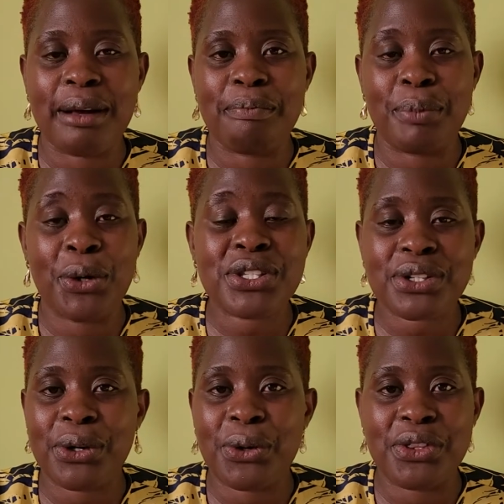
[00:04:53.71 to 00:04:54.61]
boat
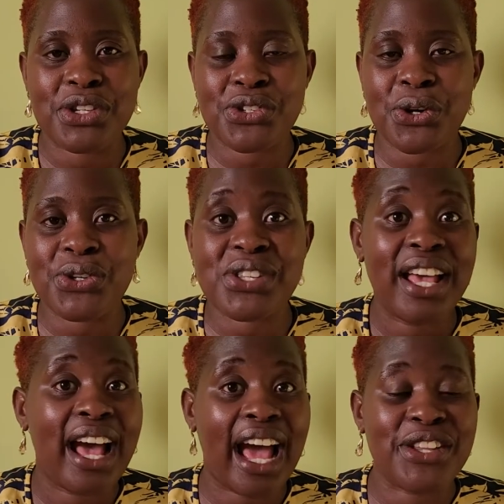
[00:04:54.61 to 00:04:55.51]
on the shores
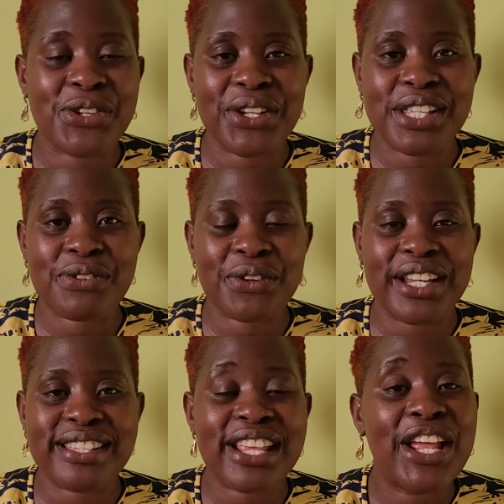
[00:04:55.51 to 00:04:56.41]
and join his friends